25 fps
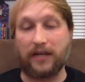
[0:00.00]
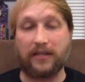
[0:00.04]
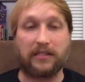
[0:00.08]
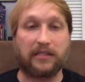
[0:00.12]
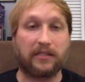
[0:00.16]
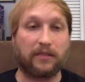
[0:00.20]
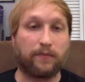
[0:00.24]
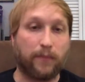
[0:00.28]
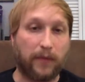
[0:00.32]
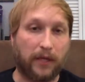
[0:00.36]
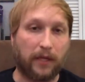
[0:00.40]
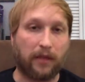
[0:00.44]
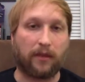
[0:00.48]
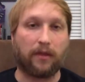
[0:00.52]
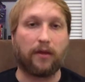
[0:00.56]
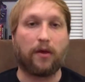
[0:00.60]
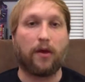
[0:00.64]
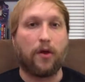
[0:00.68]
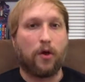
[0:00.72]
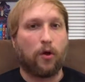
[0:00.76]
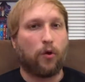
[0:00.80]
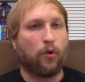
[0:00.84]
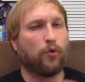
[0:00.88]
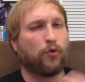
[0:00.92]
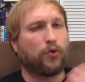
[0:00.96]
Smith,
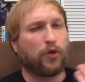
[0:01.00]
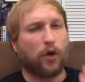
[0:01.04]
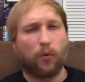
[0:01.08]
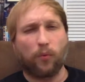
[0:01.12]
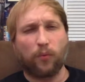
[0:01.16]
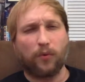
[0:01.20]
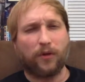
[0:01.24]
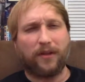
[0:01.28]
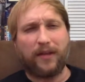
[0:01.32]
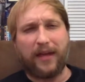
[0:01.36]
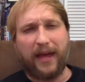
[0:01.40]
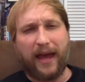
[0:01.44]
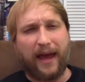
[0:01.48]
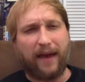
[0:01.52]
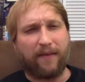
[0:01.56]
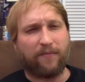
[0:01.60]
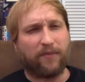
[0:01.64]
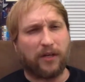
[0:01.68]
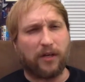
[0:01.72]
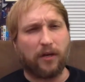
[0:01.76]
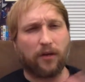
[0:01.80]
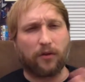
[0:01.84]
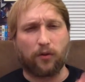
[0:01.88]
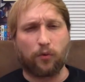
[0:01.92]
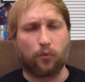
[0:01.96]
who don't really have
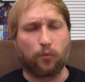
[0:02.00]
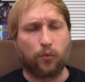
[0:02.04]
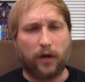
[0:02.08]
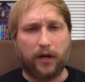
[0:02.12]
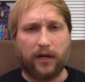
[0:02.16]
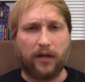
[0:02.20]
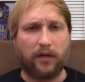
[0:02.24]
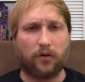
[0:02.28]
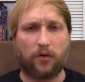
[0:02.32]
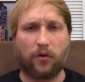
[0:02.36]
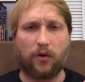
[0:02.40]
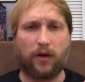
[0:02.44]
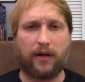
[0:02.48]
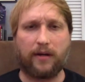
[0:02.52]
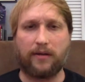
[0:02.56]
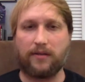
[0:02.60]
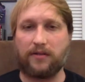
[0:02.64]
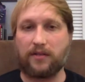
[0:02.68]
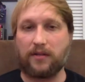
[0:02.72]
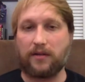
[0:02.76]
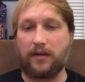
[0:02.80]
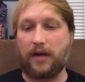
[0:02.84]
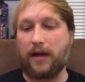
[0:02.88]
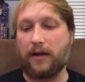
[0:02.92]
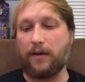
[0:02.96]
any other writing credits
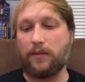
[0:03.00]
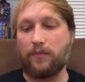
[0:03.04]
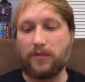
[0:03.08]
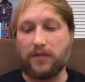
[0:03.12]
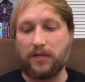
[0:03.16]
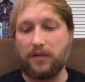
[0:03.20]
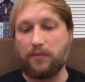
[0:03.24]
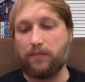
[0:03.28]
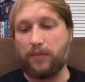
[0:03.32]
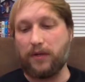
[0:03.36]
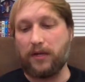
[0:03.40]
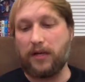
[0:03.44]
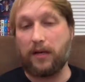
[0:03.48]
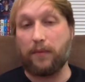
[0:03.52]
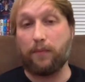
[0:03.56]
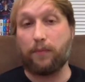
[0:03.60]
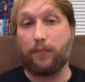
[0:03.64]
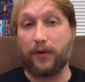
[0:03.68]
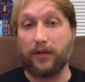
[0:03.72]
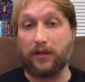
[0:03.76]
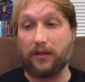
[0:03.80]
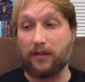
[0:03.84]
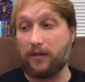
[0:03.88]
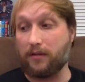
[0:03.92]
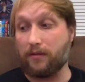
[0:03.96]
on IMDb,
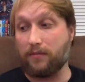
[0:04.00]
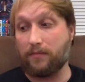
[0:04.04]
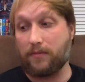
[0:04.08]
but